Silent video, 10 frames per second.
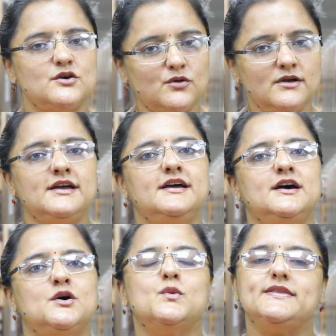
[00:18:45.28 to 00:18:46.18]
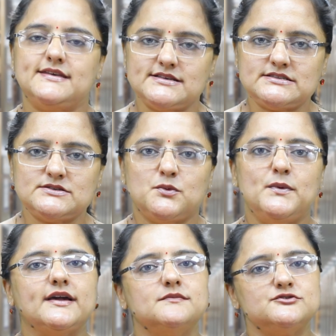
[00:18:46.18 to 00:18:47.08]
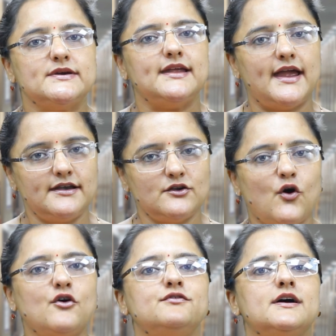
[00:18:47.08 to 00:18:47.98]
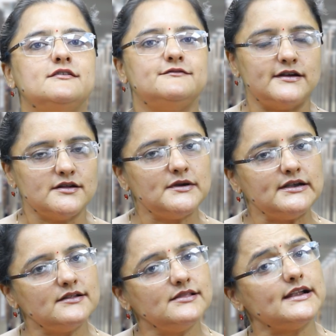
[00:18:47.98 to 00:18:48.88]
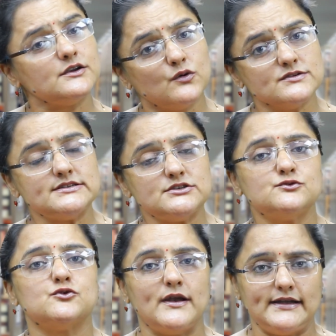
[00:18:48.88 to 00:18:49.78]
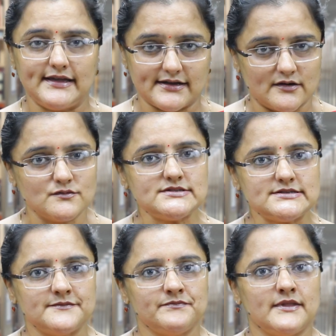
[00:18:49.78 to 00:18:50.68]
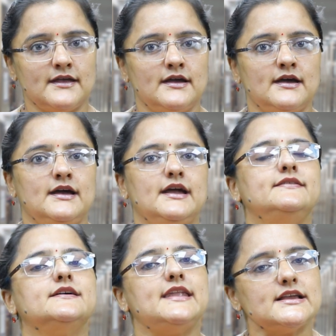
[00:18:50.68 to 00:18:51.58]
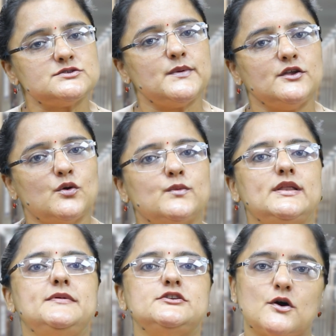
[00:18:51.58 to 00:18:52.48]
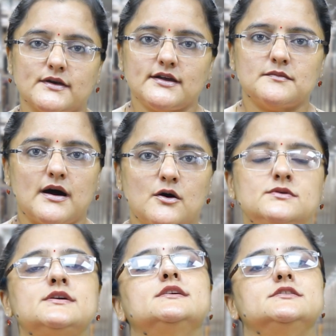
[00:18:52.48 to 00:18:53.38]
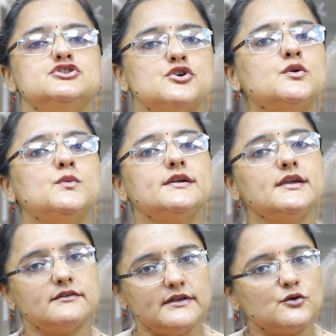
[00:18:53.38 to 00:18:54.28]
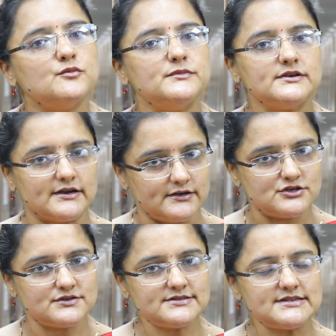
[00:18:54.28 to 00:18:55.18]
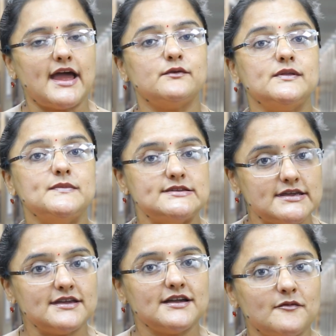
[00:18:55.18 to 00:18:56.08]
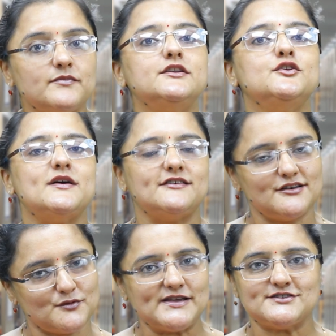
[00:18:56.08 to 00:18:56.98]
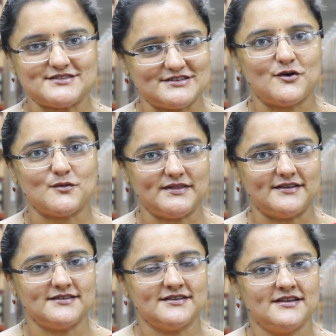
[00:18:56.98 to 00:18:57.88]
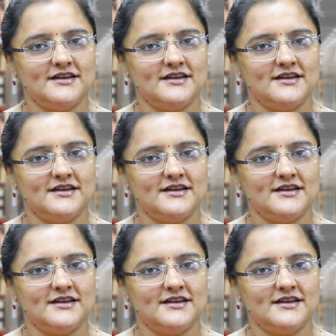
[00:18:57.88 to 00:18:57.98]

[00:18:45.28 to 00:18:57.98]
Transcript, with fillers: So with this we come to an end of fundamental that goes into royalty accounts. In the next video we'll be talking about the short working recoupment conditions and we'll be taking up the numerical questions along with it.